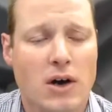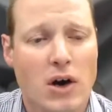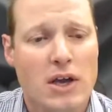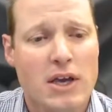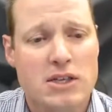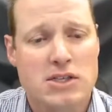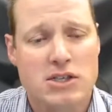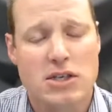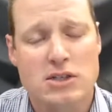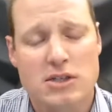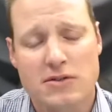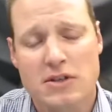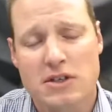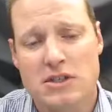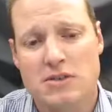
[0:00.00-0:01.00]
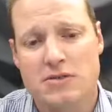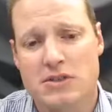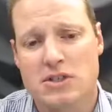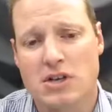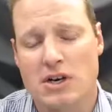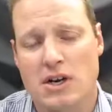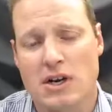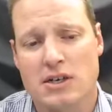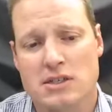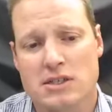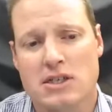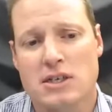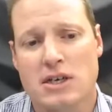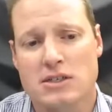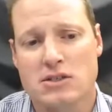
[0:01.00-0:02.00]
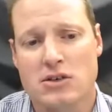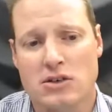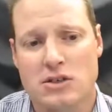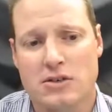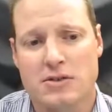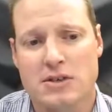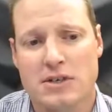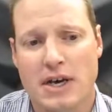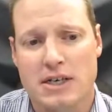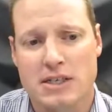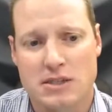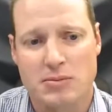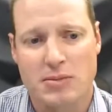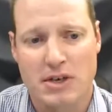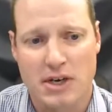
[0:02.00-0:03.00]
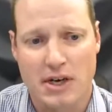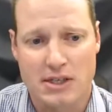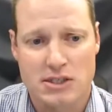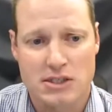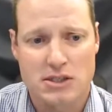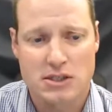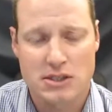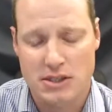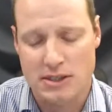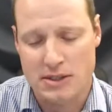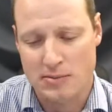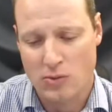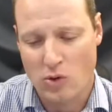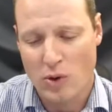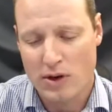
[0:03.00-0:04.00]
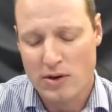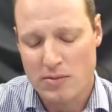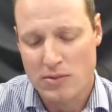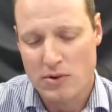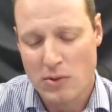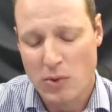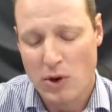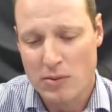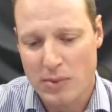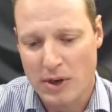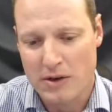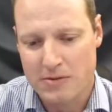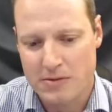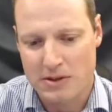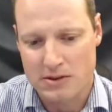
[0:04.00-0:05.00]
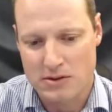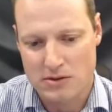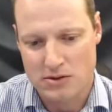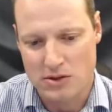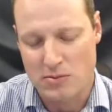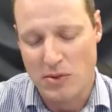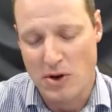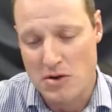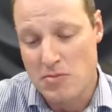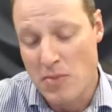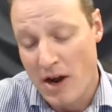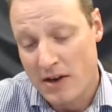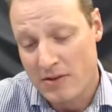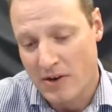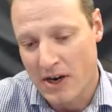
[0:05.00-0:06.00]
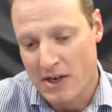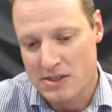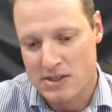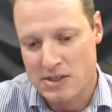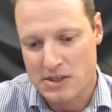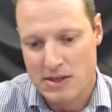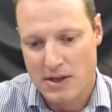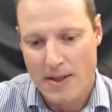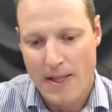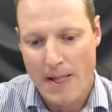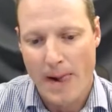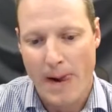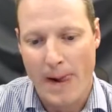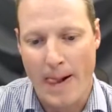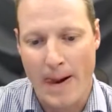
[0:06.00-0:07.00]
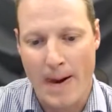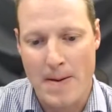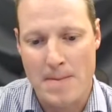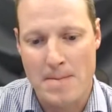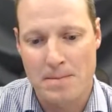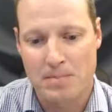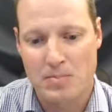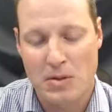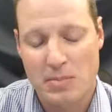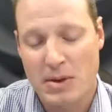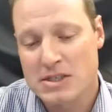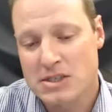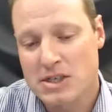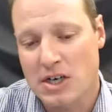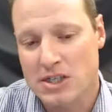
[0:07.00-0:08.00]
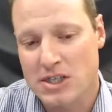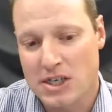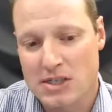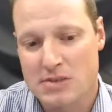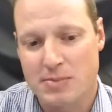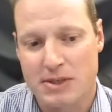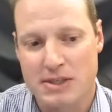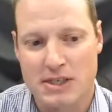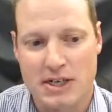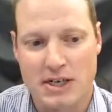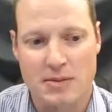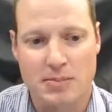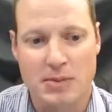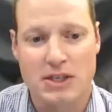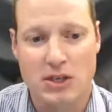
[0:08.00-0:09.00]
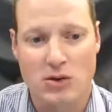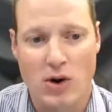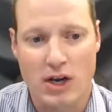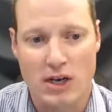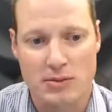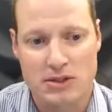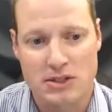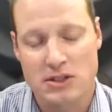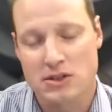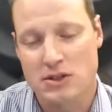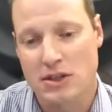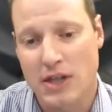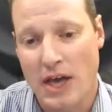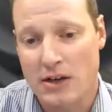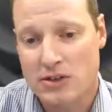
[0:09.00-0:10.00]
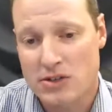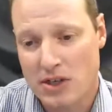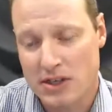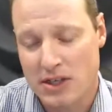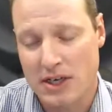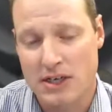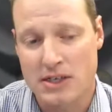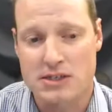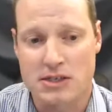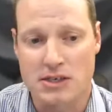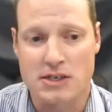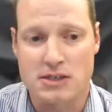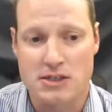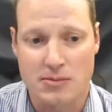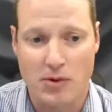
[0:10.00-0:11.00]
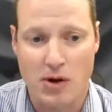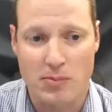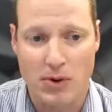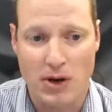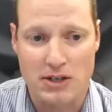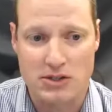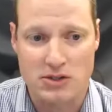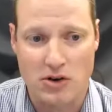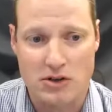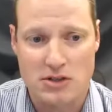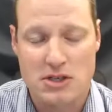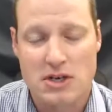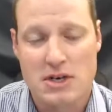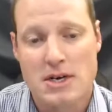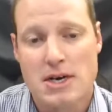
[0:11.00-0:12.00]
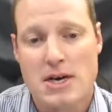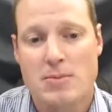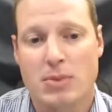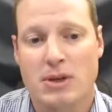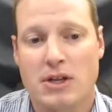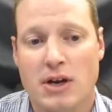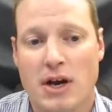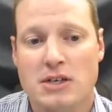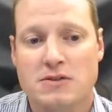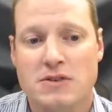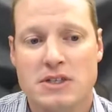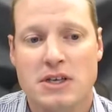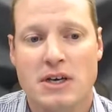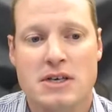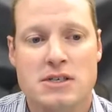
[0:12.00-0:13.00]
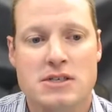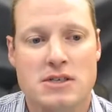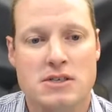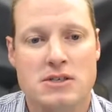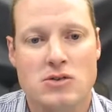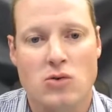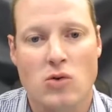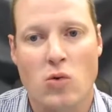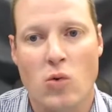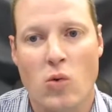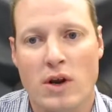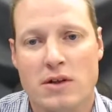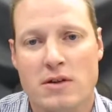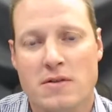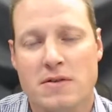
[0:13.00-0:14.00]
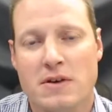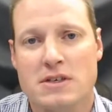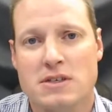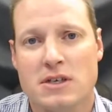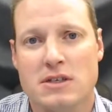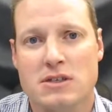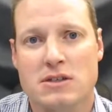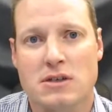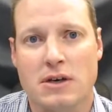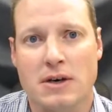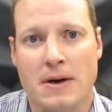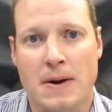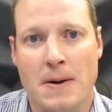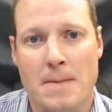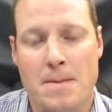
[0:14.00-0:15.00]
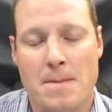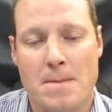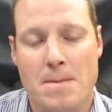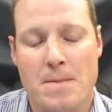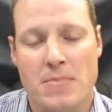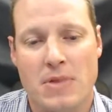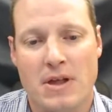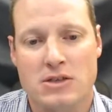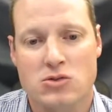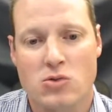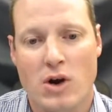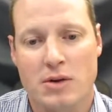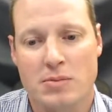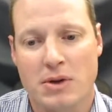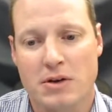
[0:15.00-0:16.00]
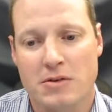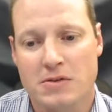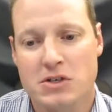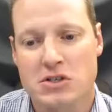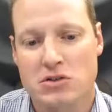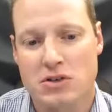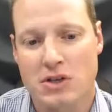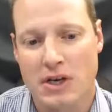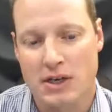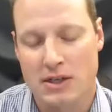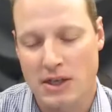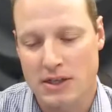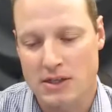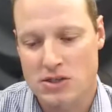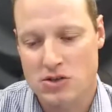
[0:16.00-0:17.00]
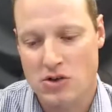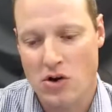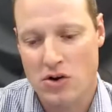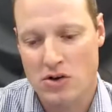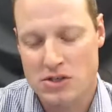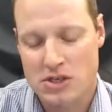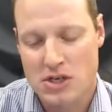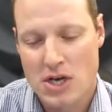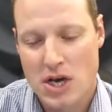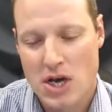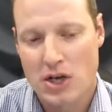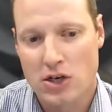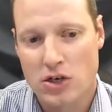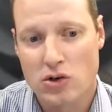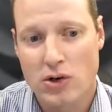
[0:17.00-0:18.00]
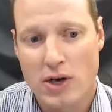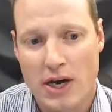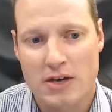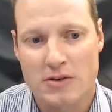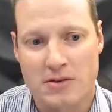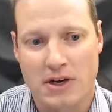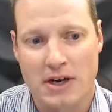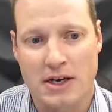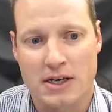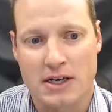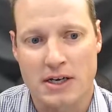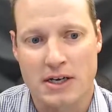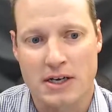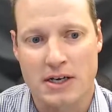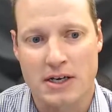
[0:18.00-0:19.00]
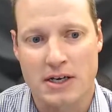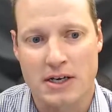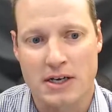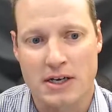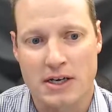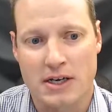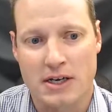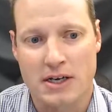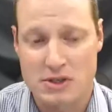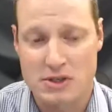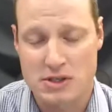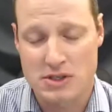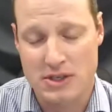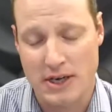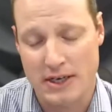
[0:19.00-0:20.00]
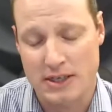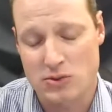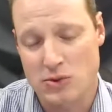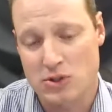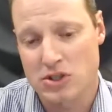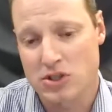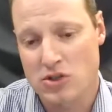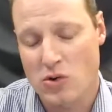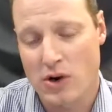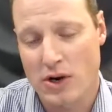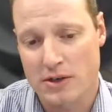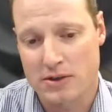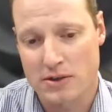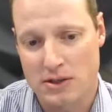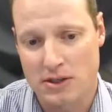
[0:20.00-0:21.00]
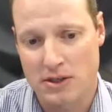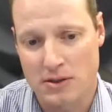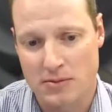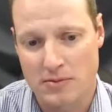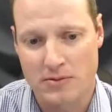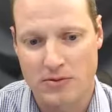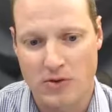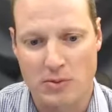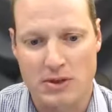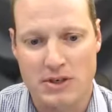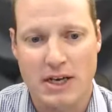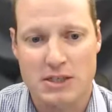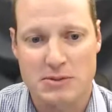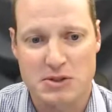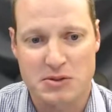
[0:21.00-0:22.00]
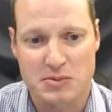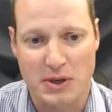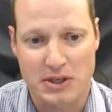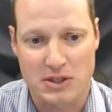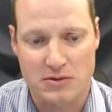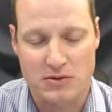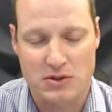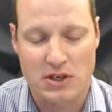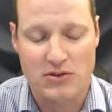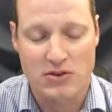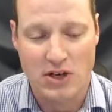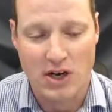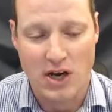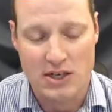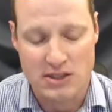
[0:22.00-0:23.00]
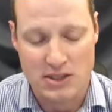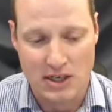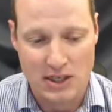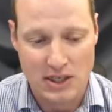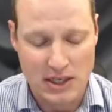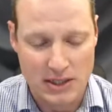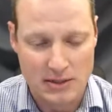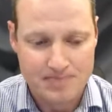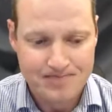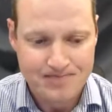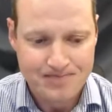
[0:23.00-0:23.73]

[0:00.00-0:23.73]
Each of these different structures, like I said, has got different tax implications. The one benefit, so my advice is, the best structure is basically a Pty Limited. The downside there is the compliance cost. But the nice thing there is one of the things that's quite beneficial there, that SARS do have they call it a small business tax, which is quite, from a tax perspective, to give you guys an idea,